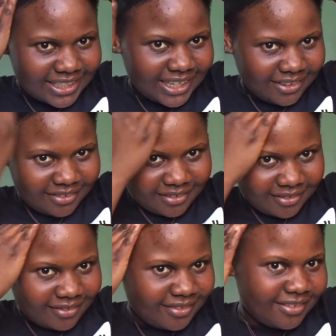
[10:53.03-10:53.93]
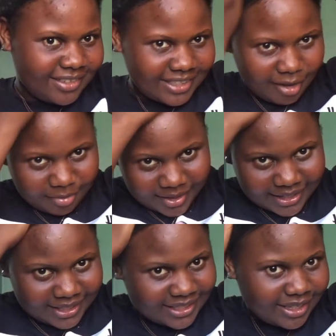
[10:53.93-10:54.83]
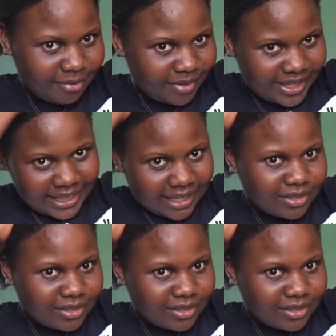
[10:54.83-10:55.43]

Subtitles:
I don't know. Something like that.